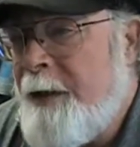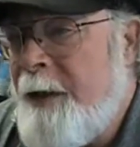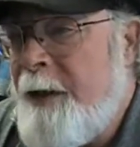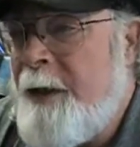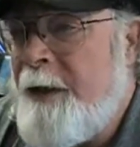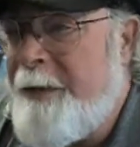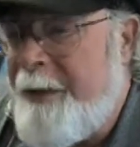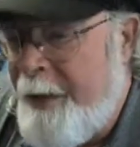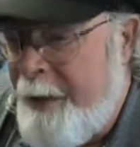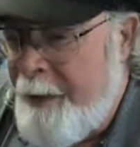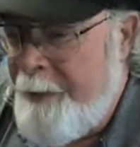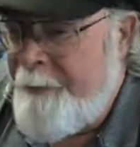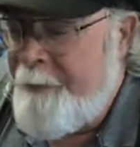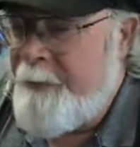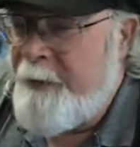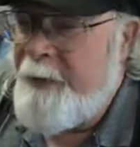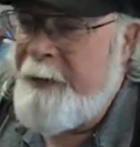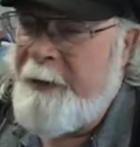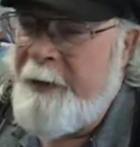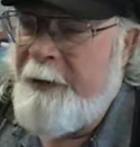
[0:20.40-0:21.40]
Yeah,
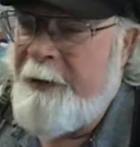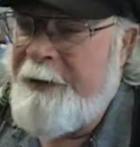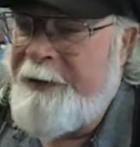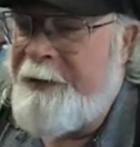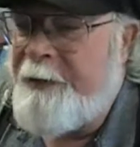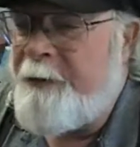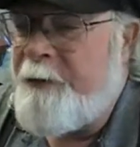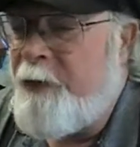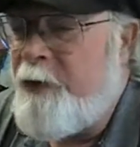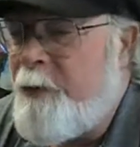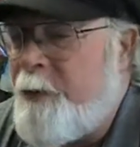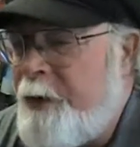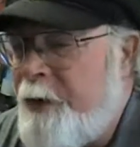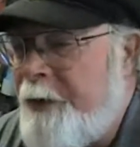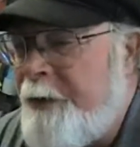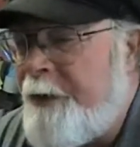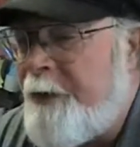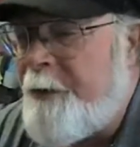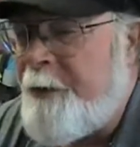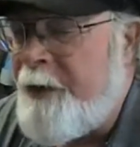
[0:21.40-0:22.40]
there was a
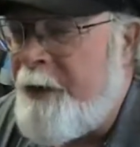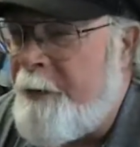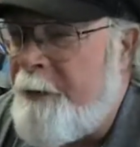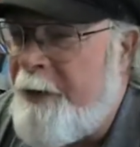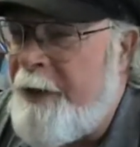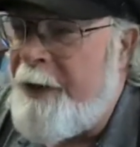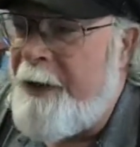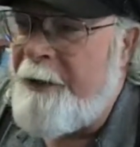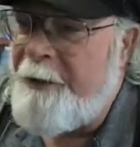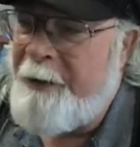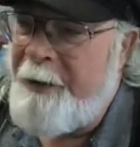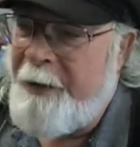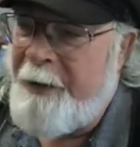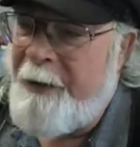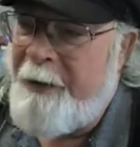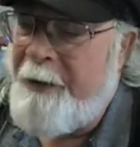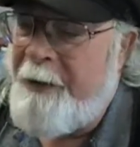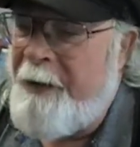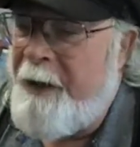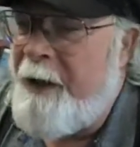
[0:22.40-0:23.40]
rumor that went around
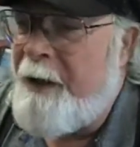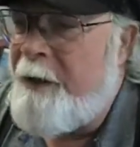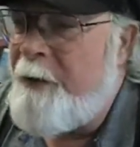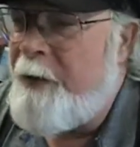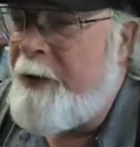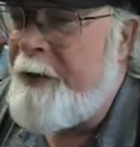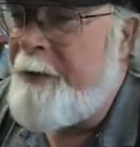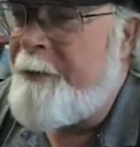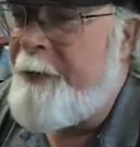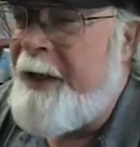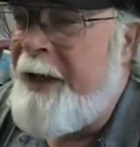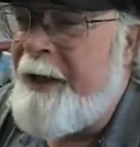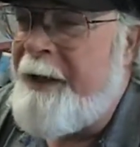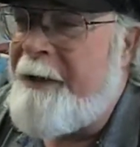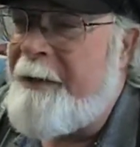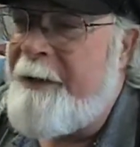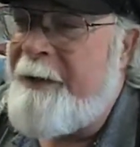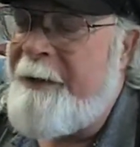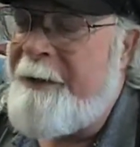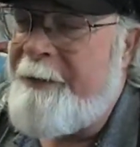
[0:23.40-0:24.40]
Hollywood
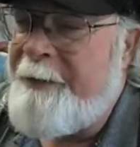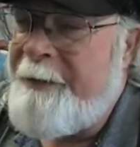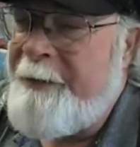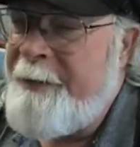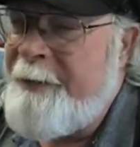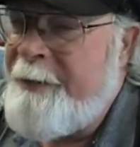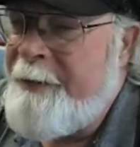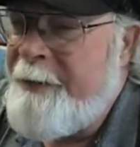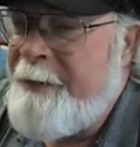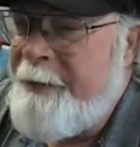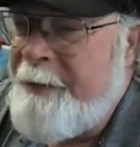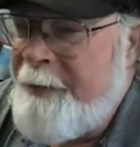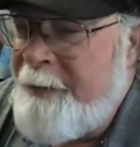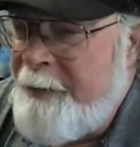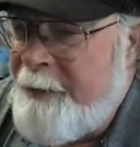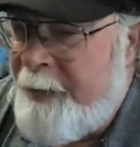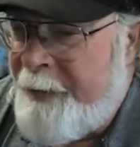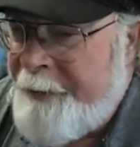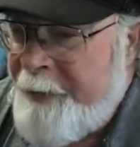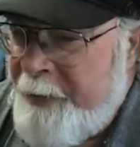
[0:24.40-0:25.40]
back.
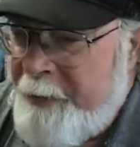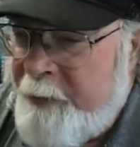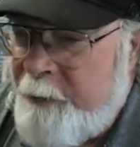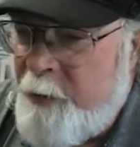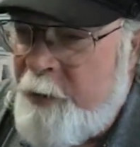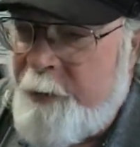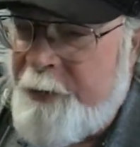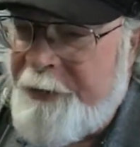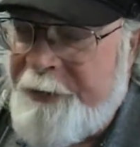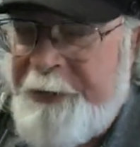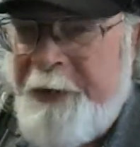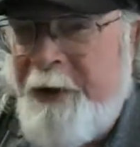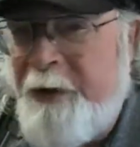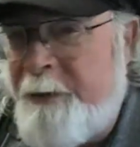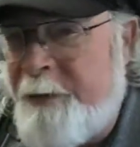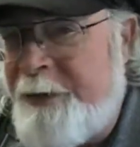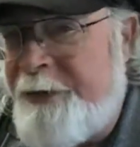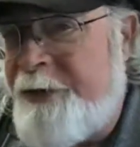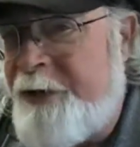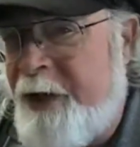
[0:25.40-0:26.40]
I think the rumor
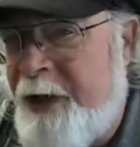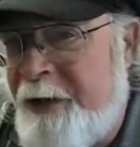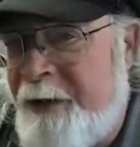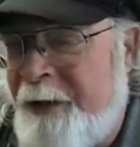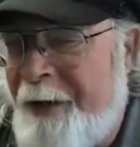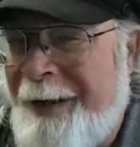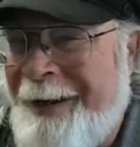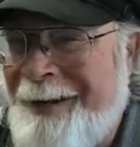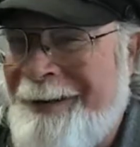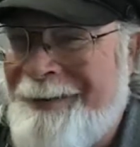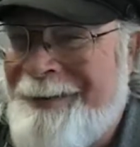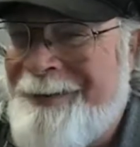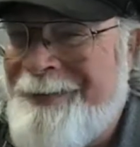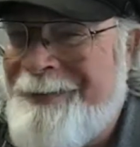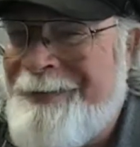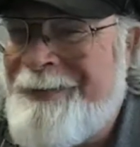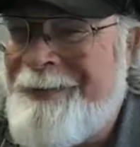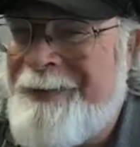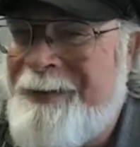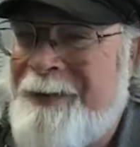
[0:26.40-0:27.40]
started with John
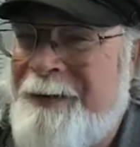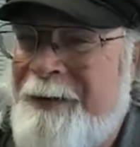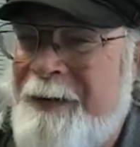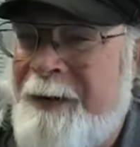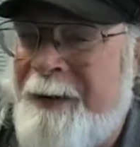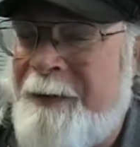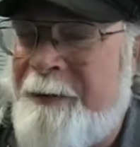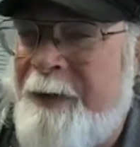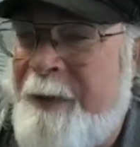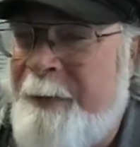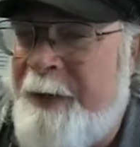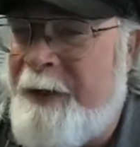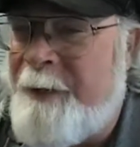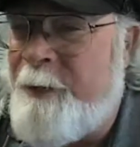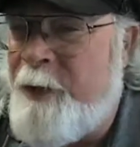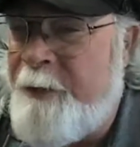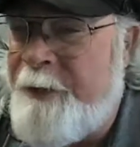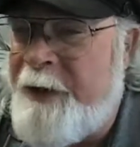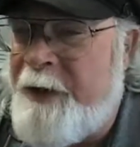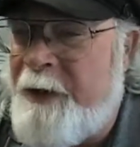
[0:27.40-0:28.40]
Landis. He made a
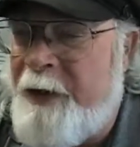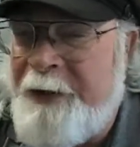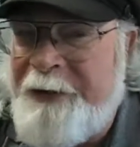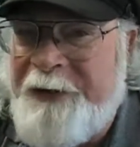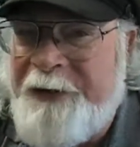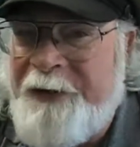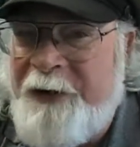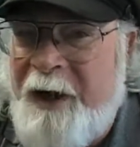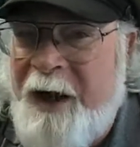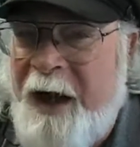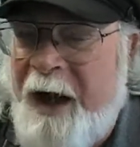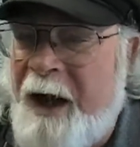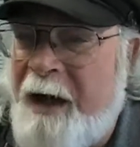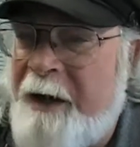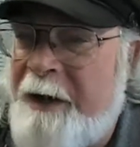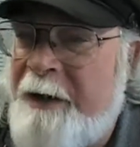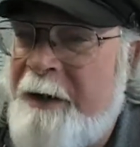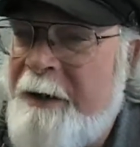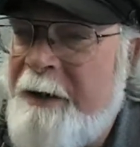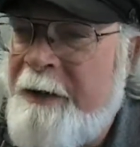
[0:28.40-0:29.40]
movie called
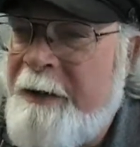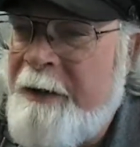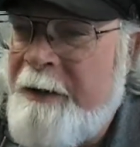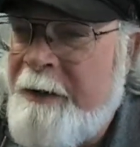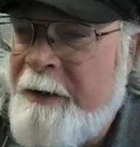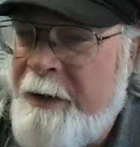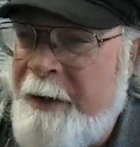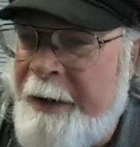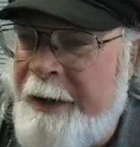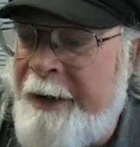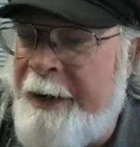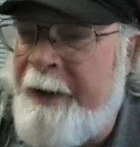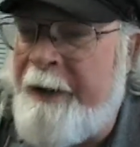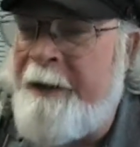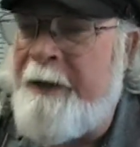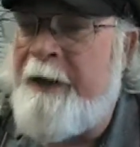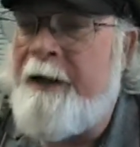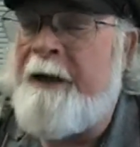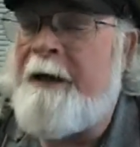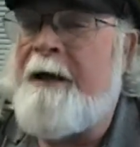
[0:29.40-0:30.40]
Schlock,
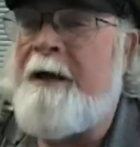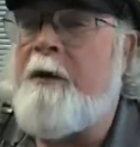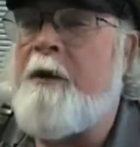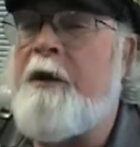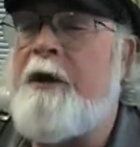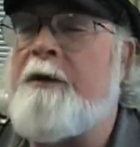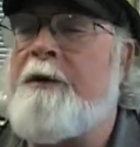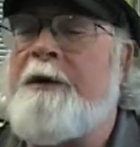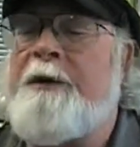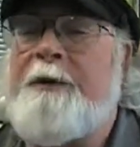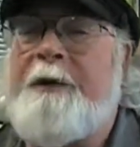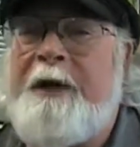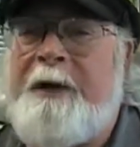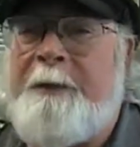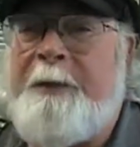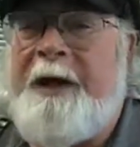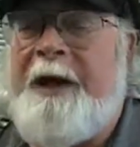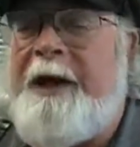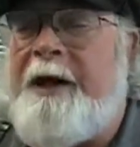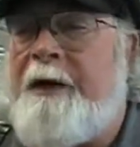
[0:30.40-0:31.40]
and he worked with
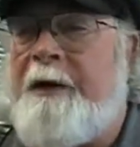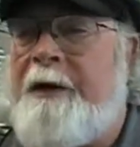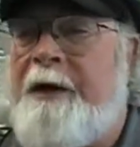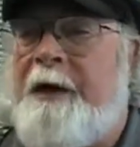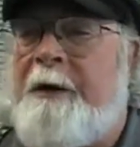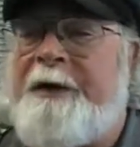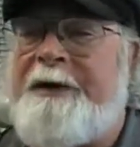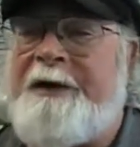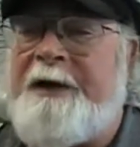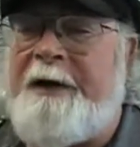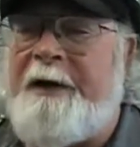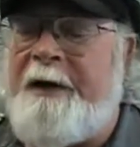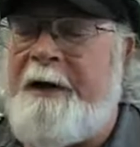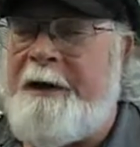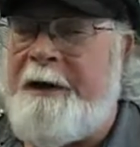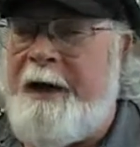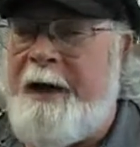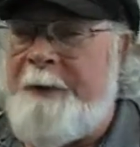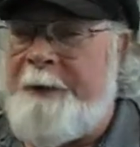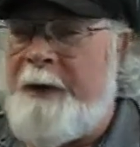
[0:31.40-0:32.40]
Rick Baker, and there was
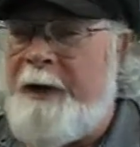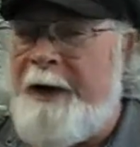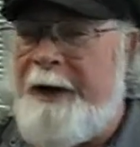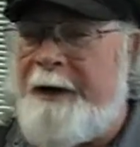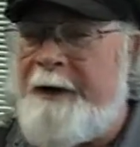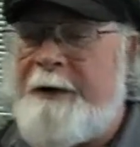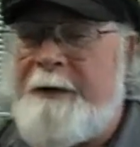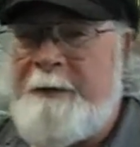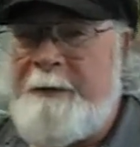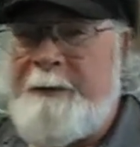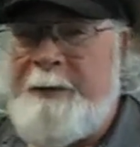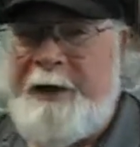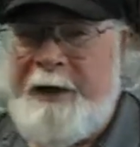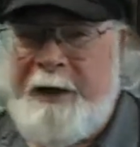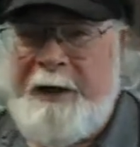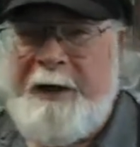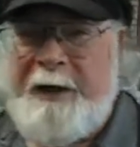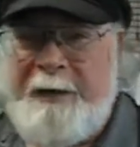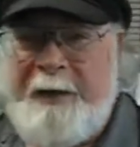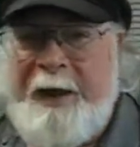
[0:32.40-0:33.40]
an ape-like
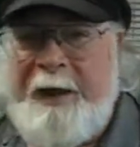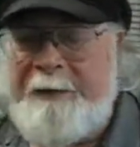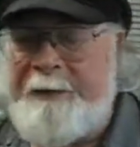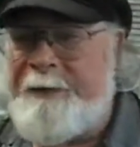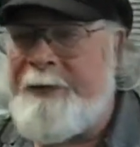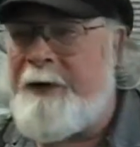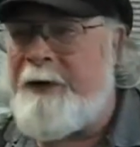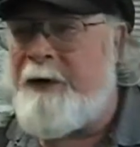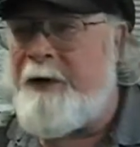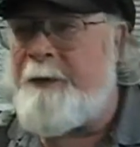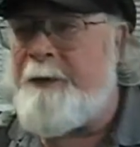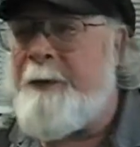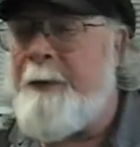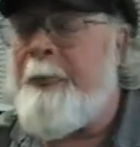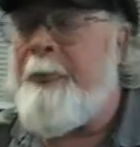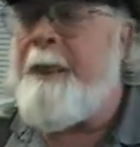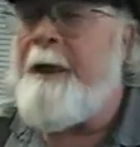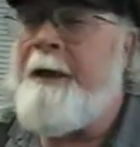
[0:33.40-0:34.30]
being in that film.